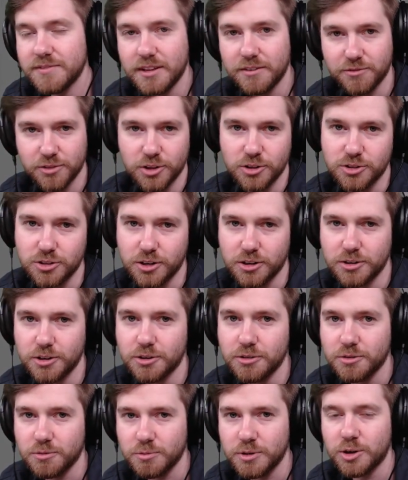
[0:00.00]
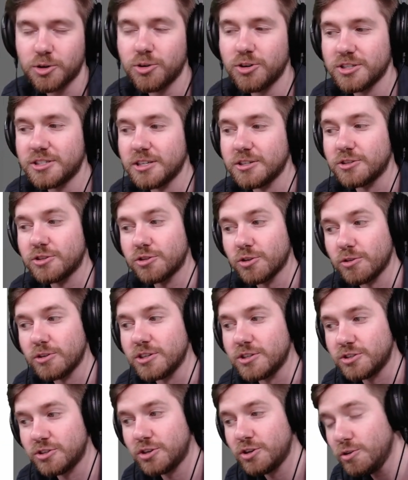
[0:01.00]
For those who don't know, the recoilless does
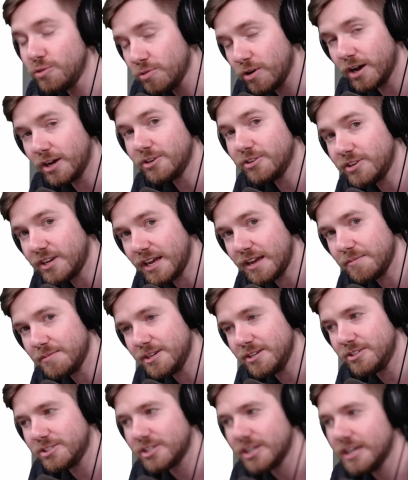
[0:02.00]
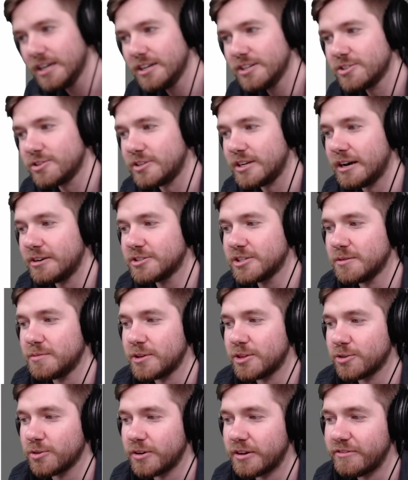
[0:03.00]
3,200 damage, so now it's going to be
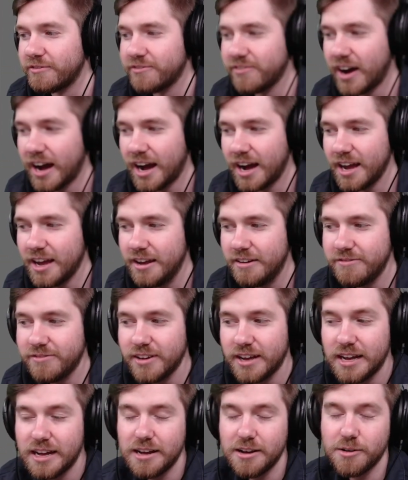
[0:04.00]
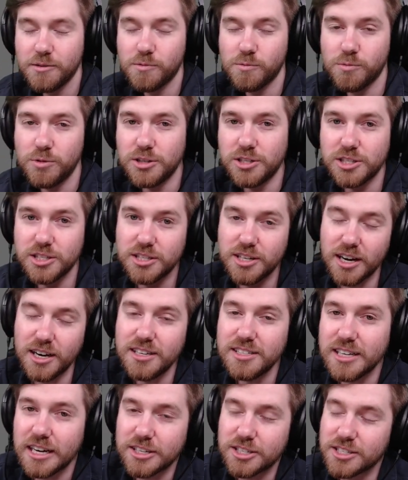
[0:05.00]
35, which
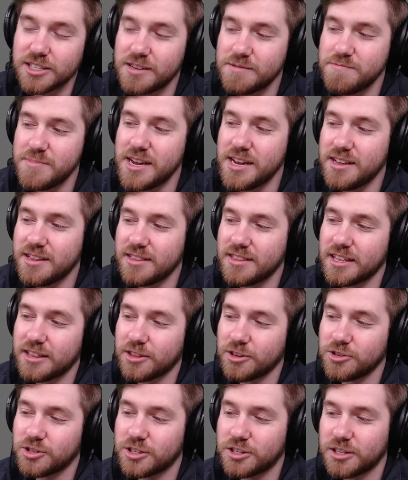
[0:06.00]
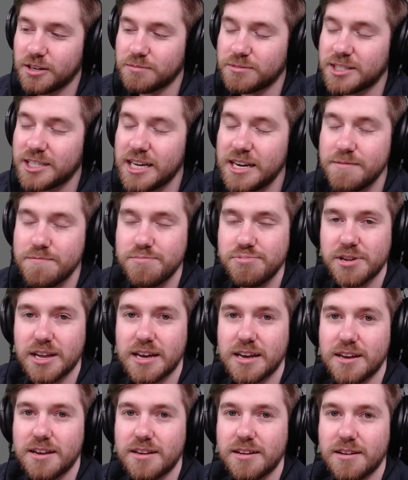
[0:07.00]
does actually mean that there's some team
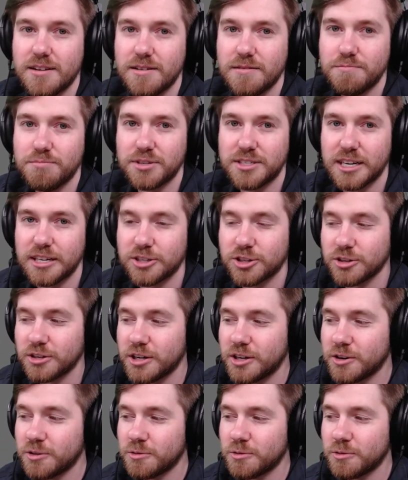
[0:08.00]
play potential here